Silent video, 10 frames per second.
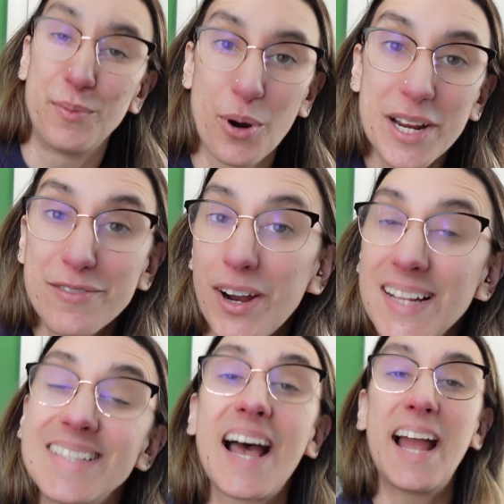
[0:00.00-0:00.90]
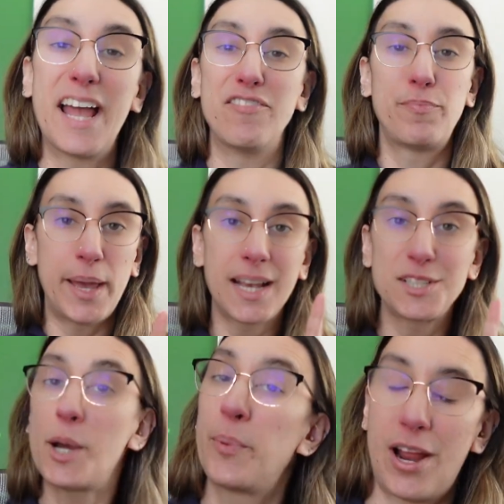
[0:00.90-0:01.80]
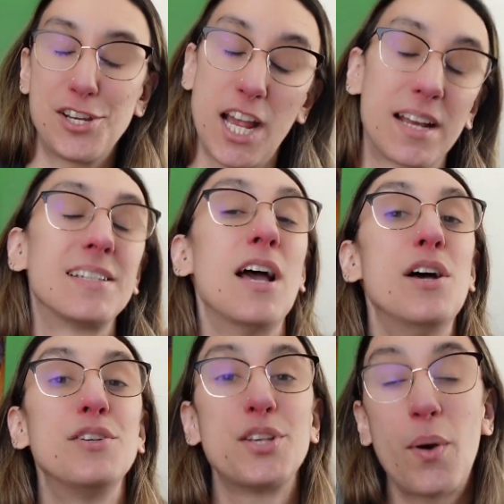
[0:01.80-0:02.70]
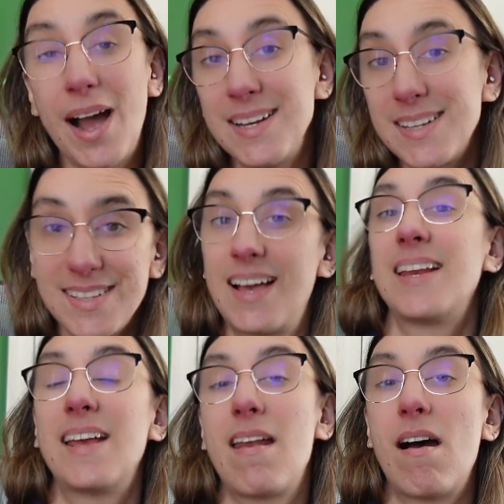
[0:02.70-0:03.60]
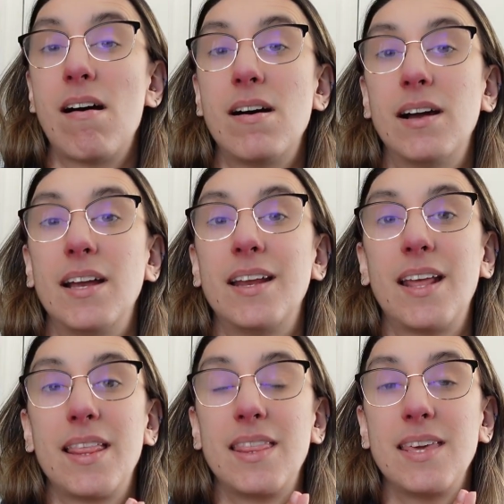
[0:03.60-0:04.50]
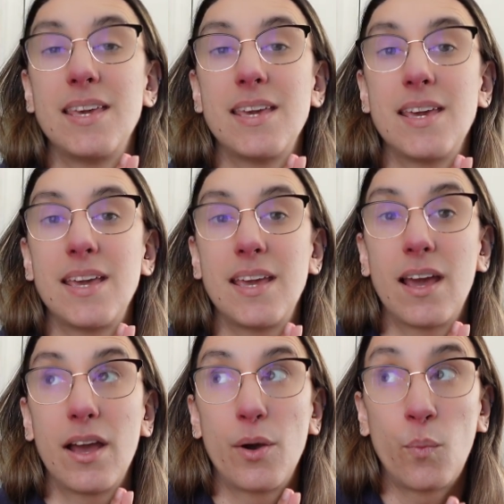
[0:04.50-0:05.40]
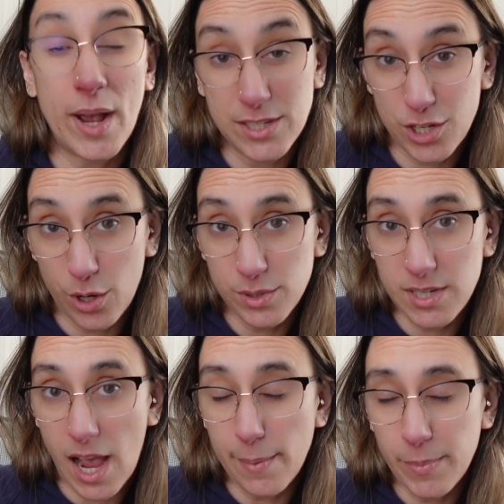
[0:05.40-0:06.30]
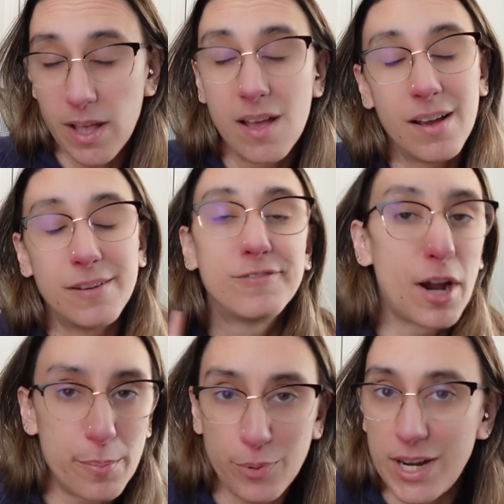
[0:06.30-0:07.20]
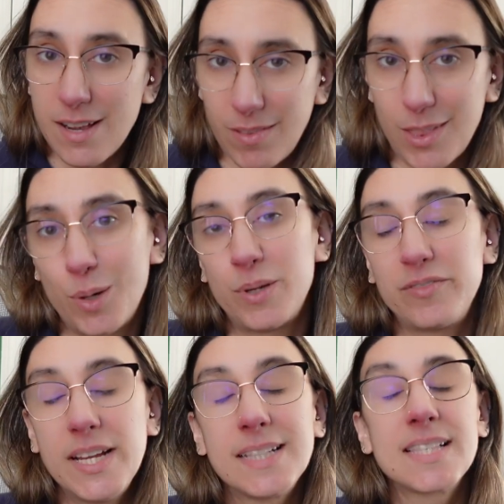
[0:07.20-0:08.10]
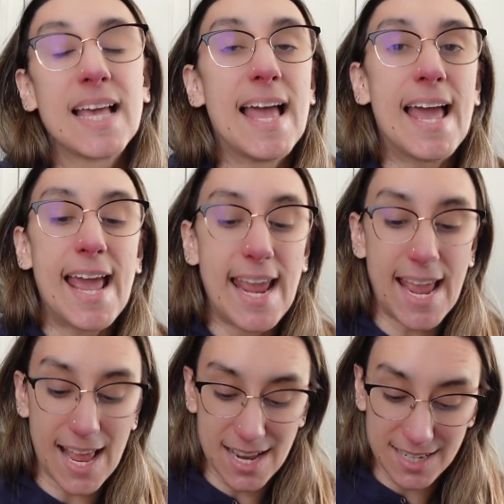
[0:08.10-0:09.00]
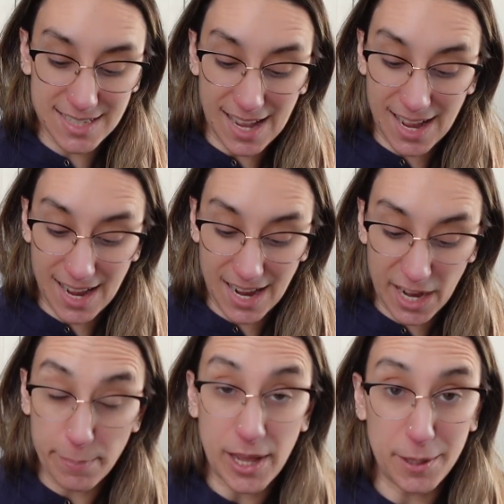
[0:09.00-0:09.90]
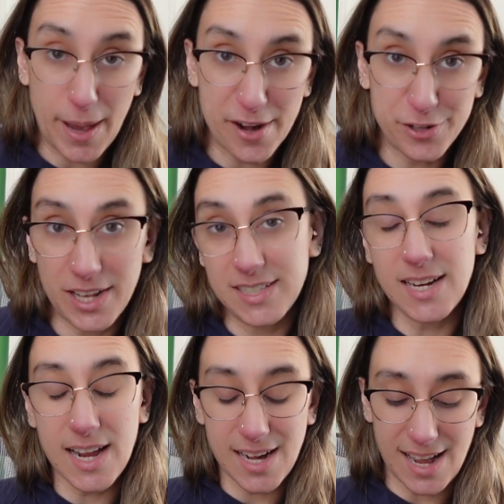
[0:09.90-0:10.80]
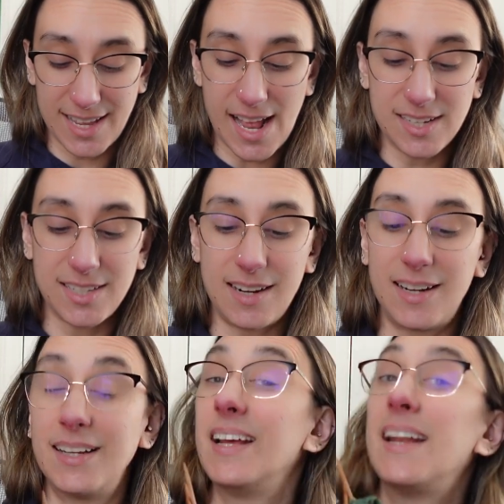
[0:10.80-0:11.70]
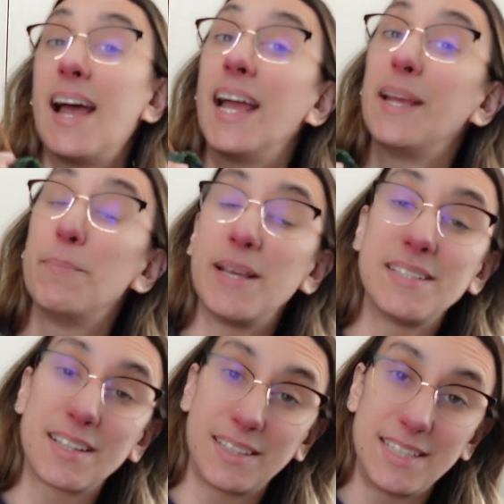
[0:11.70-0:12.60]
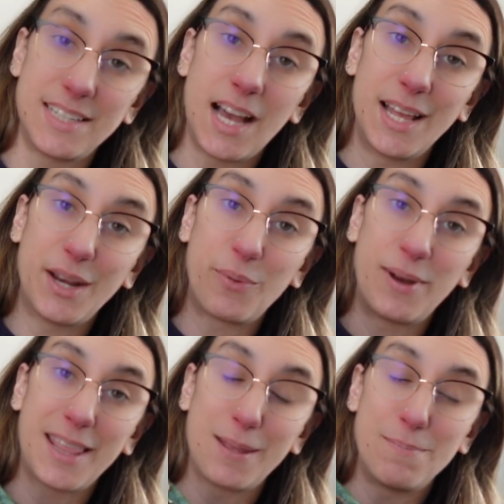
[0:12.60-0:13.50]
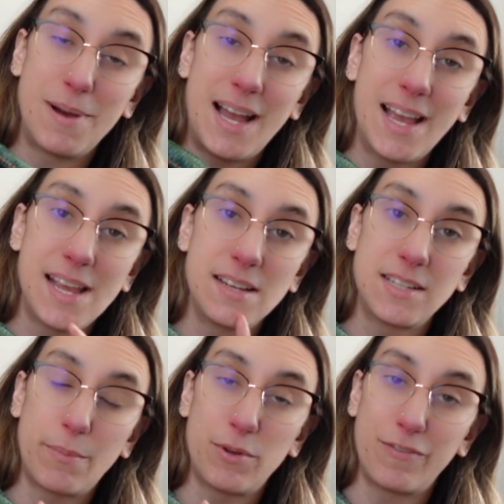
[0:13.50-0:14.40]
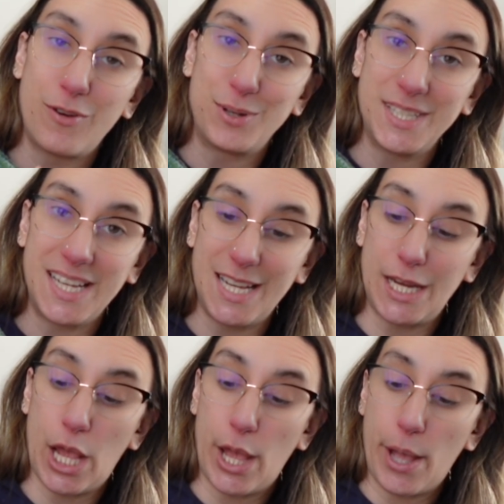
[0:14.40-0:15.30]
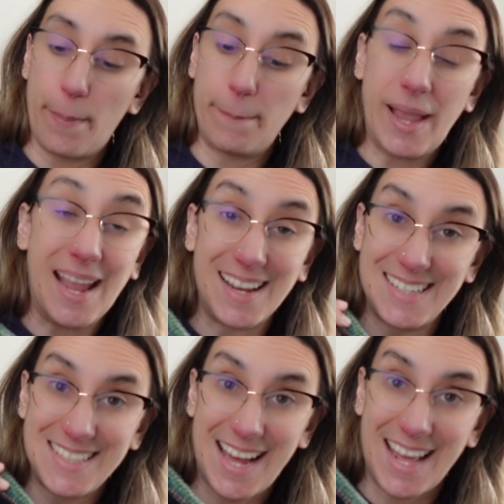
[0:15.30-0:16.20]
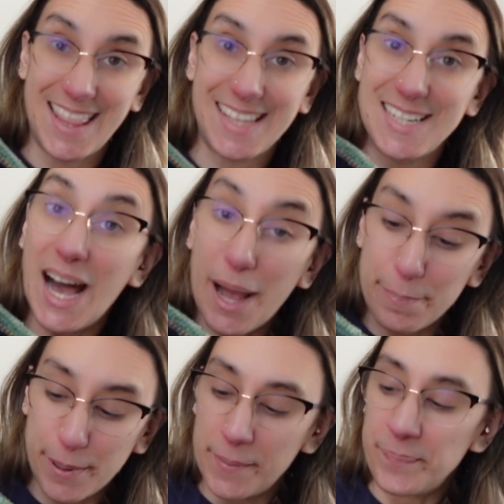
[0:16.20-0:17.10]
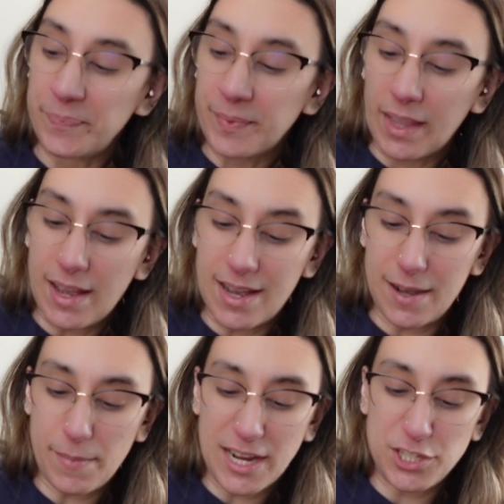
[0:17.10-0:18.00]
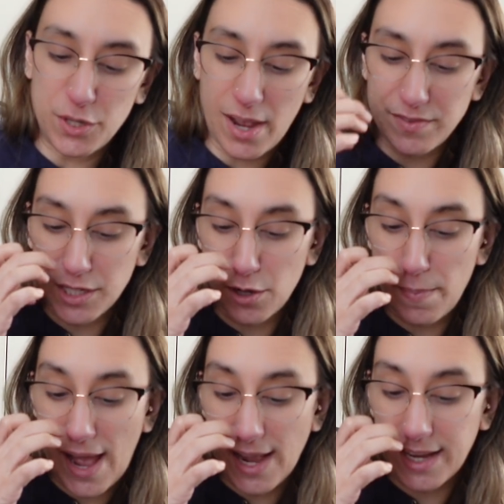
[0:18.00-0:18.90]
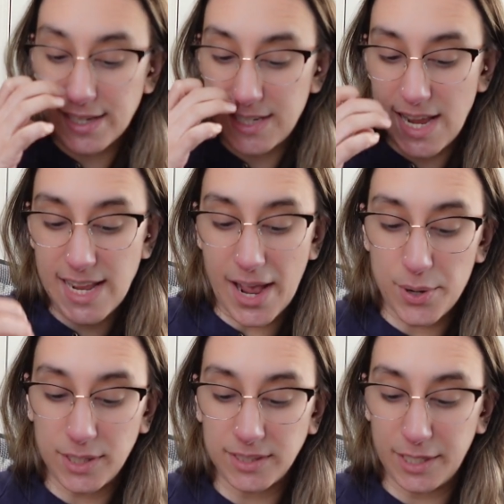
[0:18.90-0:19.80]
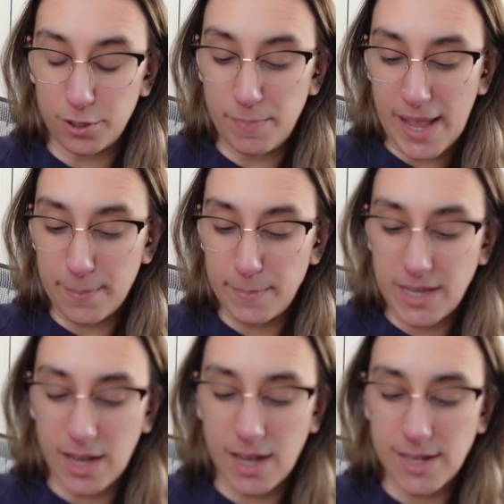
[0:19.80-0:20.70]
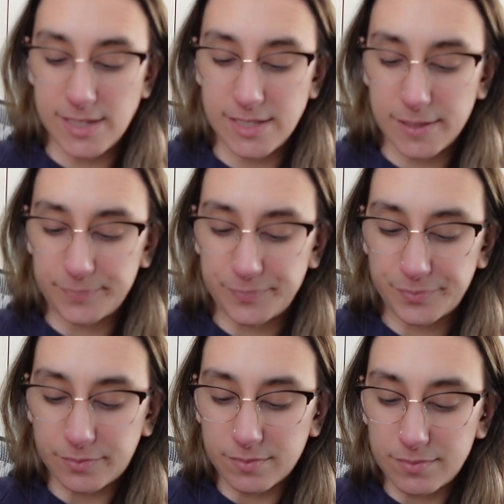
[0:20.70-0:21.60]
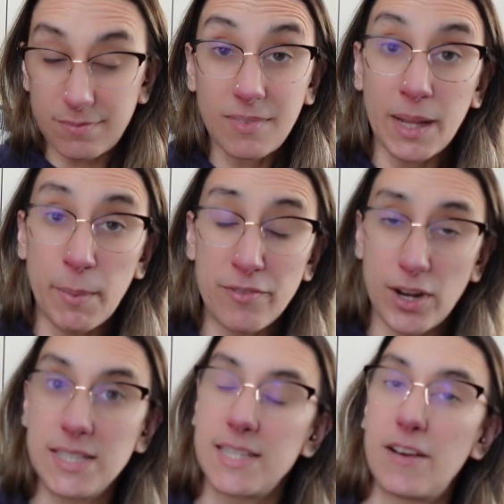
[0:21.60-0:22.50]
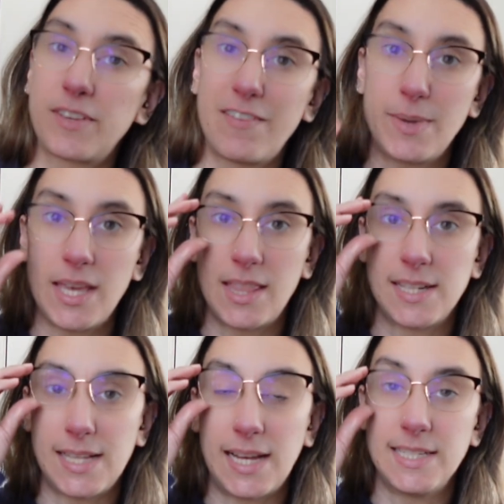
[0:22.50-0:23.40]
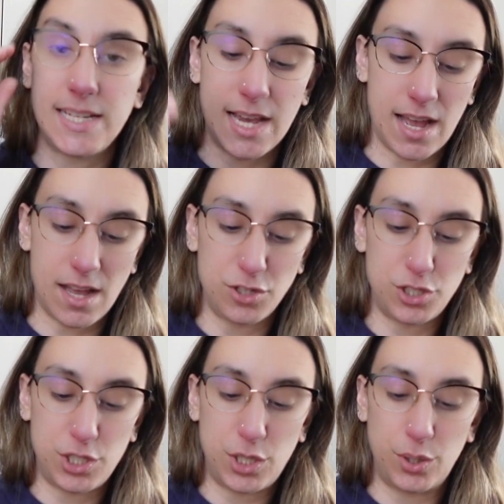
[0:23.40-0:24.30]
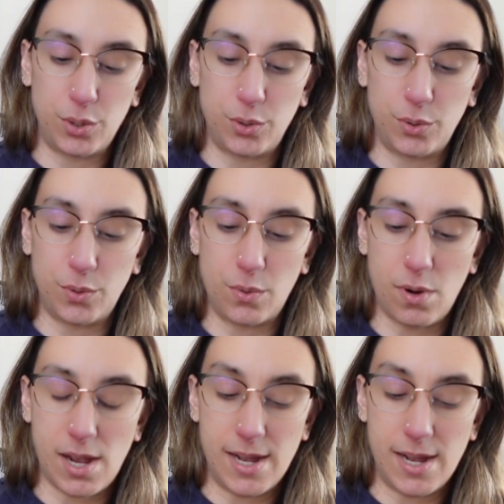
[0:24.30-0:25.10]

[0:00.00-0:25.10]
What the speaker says: morning, friends. I have picked a project. So I decided on the West Coast top from Bree of the Little Wolf Knits, and I bought the pattern last night. I cast it on, and I am basically done with my double folded band at the top. I do have to go back and take out a little bit because my friend Steph gave me this idea to